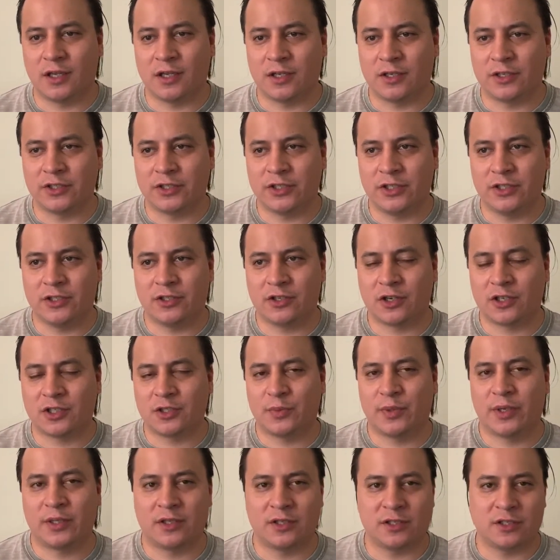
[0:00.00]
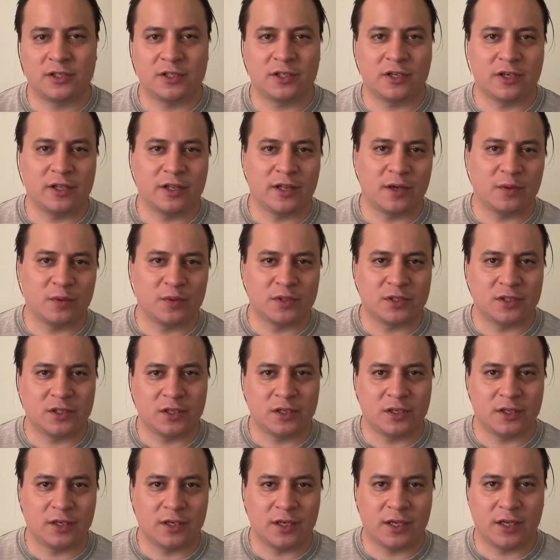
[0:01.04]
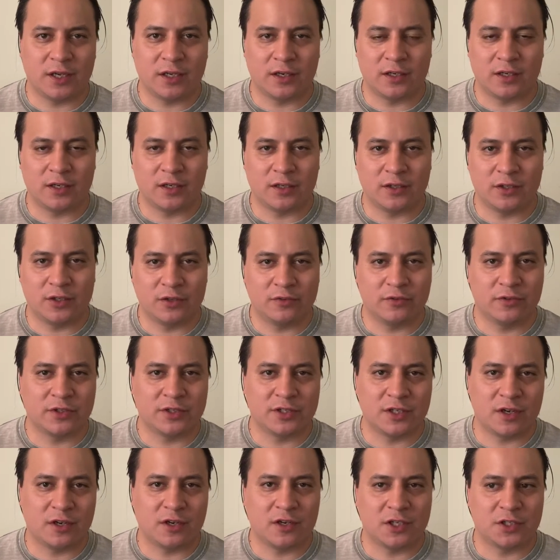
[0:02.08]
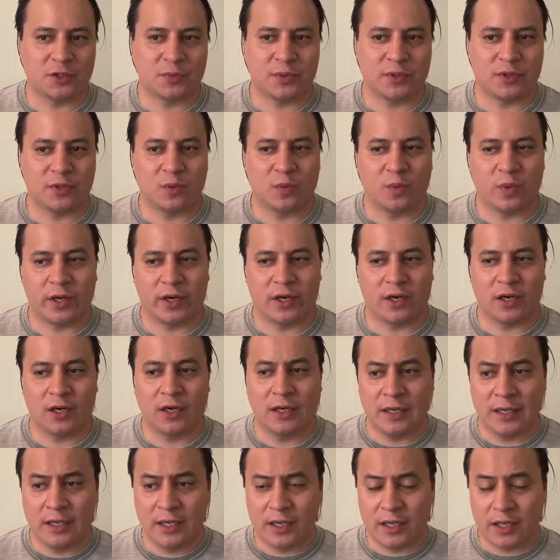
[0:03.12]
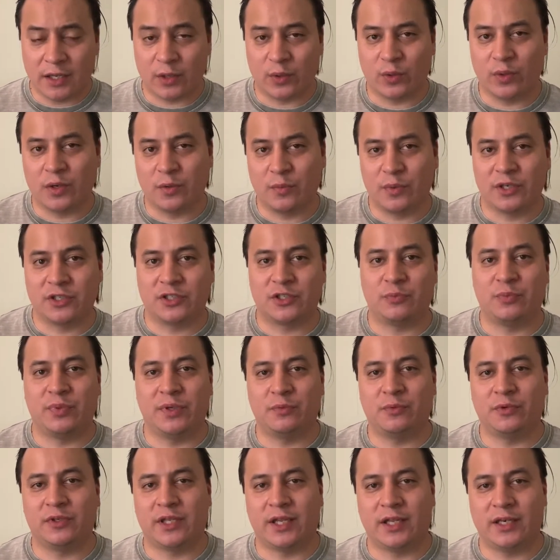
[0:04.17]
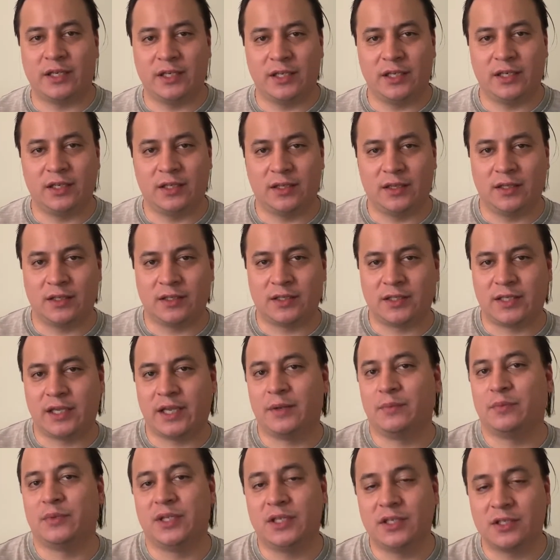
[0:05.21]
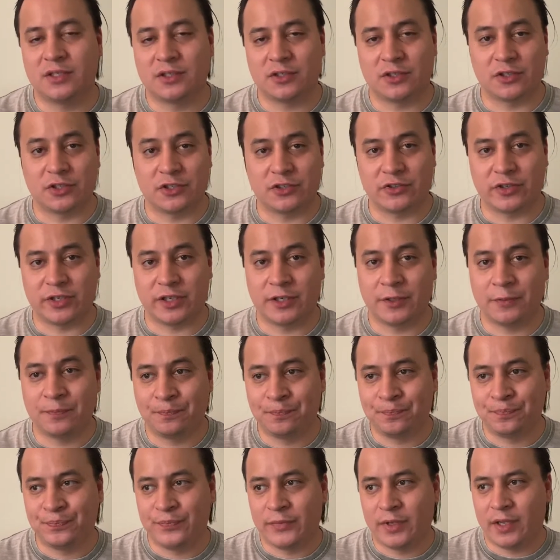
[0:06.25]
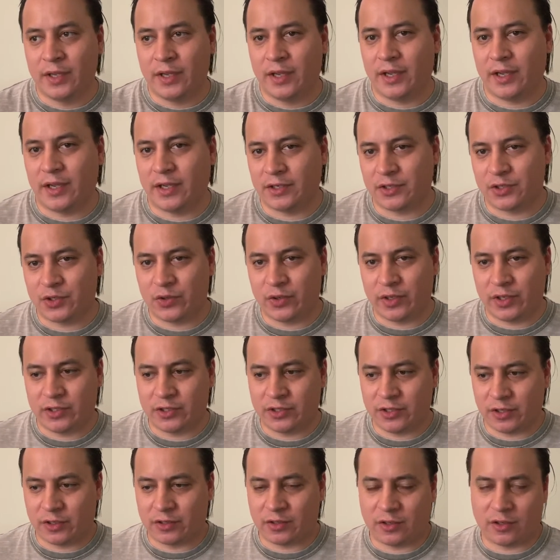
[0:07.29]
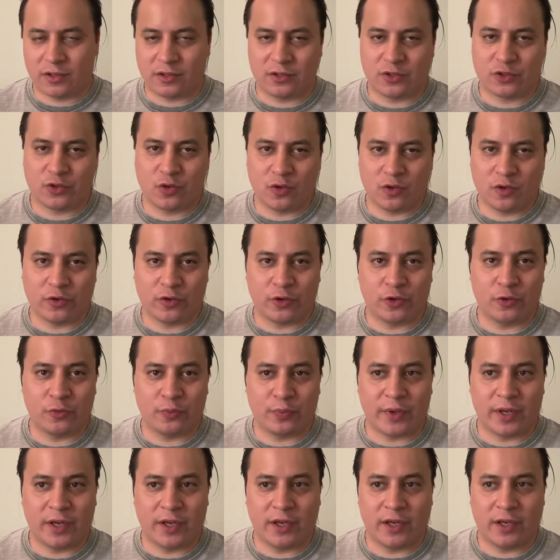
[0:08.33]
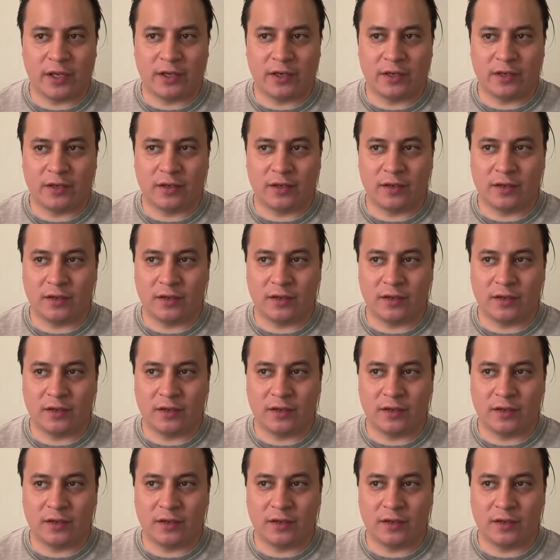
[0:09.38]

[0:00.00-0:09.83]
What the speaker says: she talks about this study that was done at a university hospital where there were a bunch of people that needed the same knee surgery. And so they took the control group and